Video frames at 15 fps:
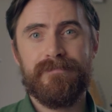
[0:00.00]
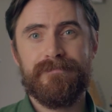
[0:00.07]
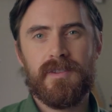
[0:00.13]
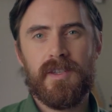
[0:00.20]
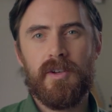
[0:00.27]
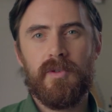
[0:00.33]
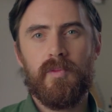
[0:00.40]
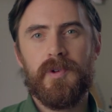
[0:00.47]

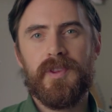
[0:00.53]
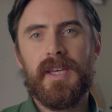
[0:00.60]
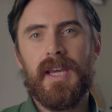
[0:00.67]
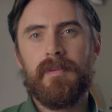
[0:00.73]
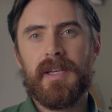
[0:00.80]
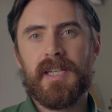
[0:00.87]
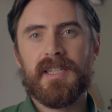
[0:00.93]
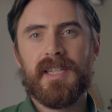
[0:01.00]
So with the
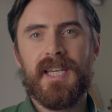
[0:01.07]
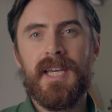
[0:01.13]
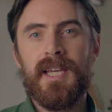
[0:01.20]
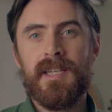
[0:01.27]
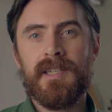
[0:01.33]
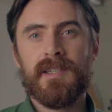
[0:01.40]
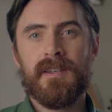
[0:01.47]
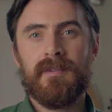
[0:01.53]
MX
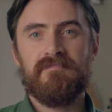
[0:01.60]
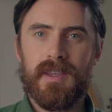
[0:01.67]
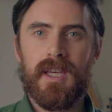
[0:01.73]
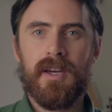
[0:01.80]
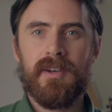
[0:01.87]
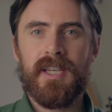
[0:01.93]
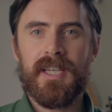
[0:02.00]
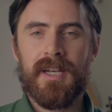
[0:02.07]
keys,
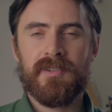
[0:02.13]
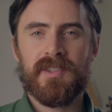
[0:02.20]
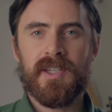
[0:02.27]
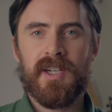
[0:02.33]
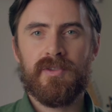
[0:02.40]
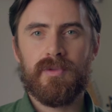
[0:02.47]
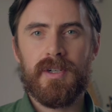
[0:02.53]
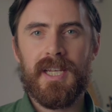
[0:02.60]
the only
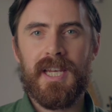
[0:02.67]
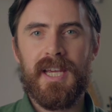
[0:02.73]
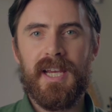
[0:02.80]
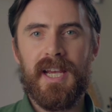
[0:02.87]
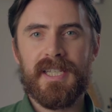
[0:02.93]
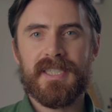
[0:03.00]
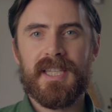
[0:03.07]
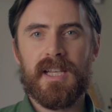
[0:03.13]
downside
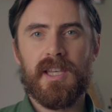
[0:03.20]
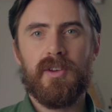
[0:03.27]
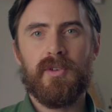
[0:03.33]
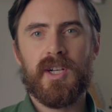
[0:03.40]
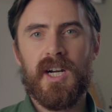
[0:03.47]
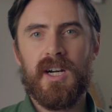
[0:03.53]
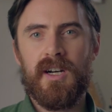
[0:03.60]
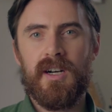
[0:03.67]
really is that you
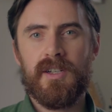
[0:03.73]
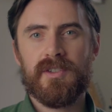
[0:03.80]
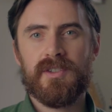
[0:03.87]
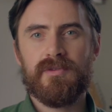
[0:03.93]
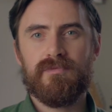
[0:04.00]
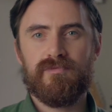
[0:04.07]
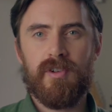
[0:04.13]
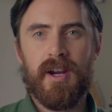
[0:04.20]

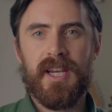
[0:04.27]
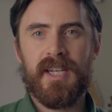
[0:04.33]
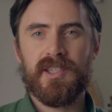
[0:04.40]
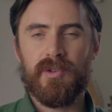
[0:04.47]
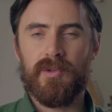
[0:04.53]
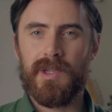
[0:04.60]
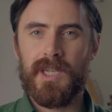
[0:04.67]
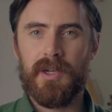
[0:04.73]
can't raise
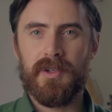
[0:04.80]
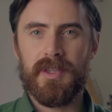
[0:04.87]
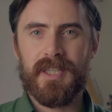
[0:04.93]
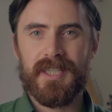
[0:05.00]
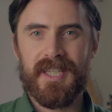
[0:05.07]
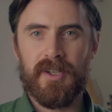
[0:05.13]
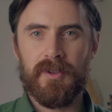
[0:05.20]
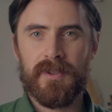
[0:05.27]
or lower the
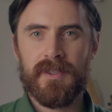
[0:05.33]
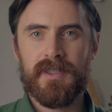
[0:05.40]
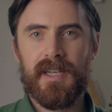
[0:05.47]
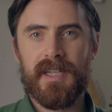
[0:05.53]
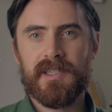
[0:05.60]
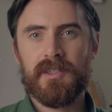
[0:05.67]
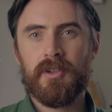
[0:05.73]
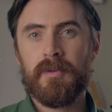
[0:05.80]
tilt.
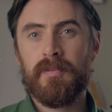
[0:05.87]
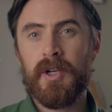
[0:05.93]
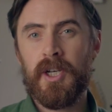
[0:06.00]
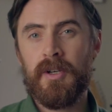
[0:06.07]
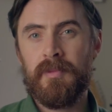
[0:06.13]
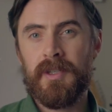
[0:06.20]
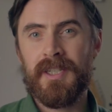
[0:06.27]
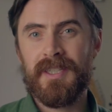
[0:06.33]
It's got a
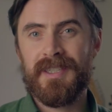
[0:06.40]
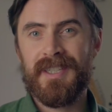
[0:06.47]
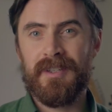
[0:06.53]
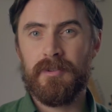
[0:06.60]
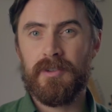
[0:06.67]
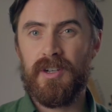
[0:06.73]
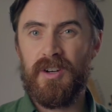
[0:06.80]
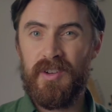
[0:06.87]
permanent
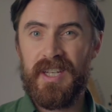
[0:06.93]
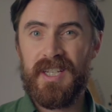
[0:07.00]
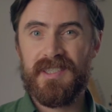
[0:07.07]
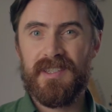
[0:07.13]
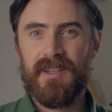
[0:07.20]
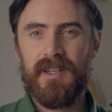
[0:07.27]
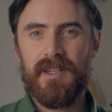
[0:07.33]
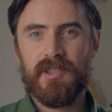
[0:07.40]
tilt on it
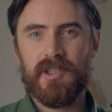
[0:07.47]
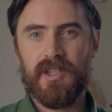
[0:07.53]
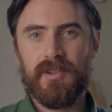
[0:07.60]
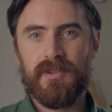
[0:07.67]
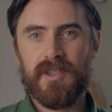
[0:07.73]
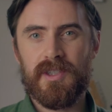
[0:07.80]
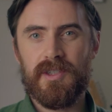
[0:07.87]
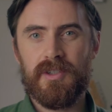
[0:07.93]
due
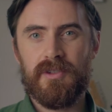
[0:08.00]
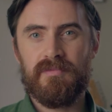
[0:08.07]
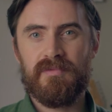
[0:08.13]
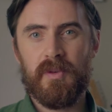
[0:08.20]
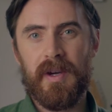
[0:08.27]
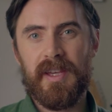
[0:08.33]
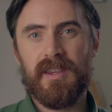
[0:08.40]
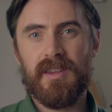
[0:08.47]
to
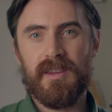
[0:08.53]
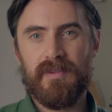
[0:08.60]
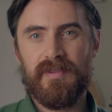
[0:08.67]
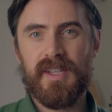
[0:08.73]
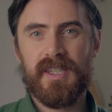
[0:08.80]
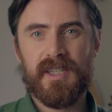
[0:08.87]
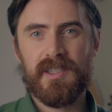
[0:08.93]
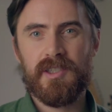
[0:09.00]
the way that the
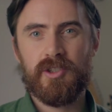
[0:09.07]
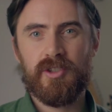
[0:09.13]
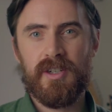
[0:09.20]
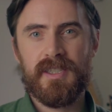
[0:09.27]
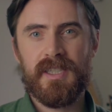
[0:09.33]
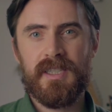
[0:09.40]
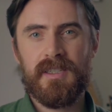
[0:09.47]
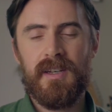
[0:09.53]
feet are
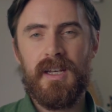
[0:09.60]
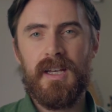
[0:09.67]
constructed,